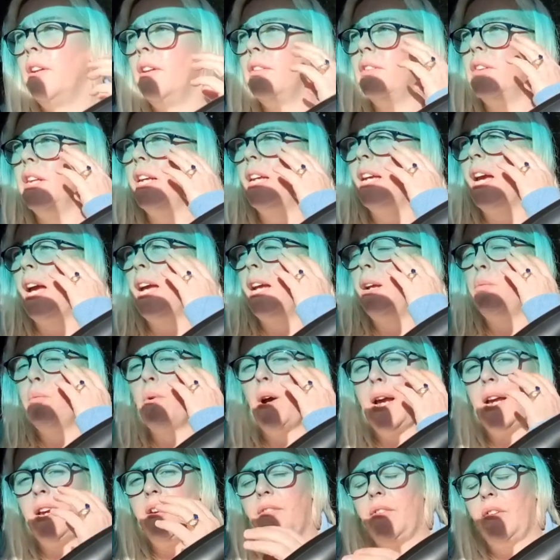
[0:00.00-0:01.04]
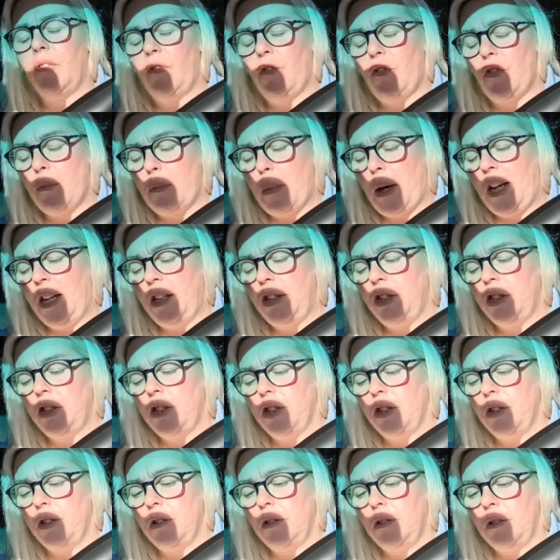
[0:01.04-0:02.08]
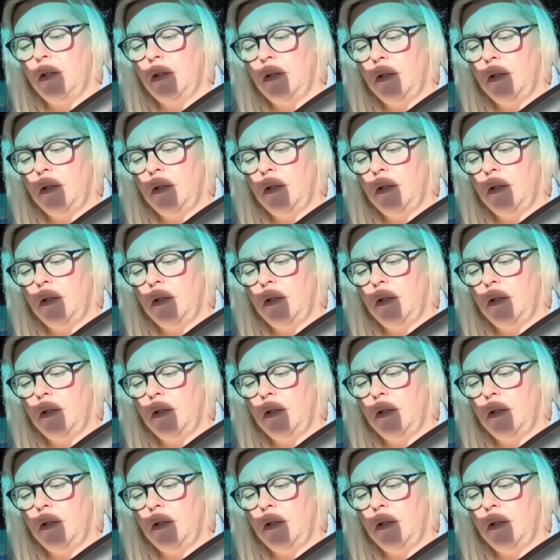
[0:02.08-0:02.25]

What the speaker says: the gateway of information.